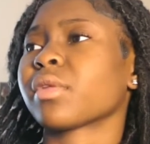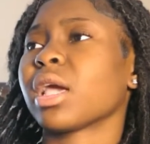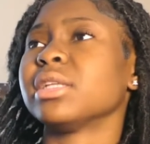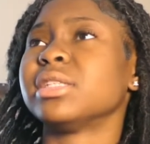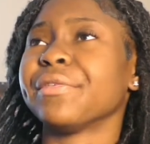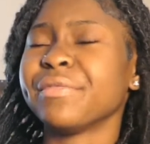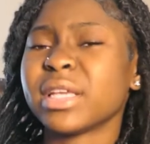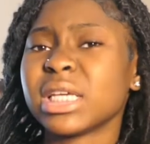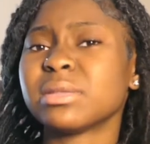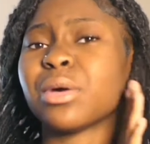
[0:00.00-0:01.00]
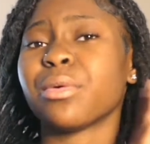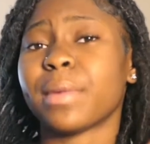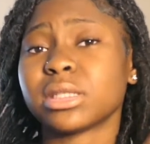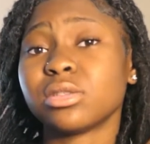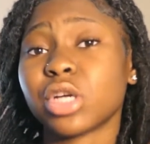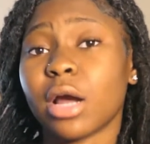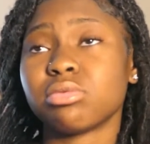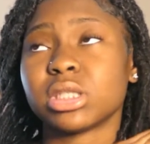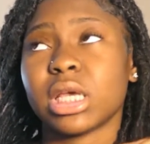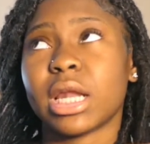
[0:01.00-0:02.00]
It definitely keeps up with my
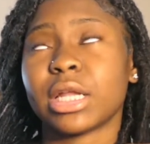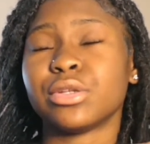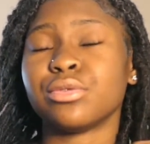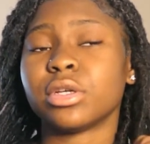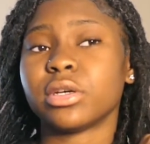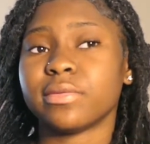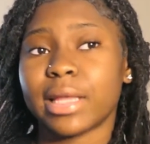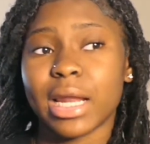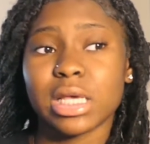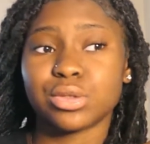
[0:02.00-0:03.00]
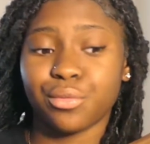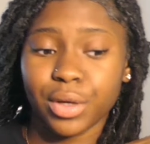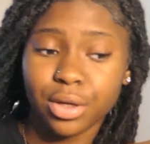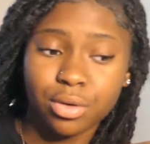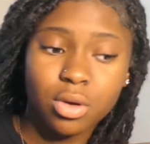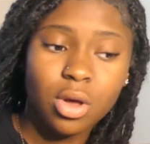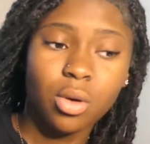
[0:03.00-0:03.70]
subscribers, and I do love that as well.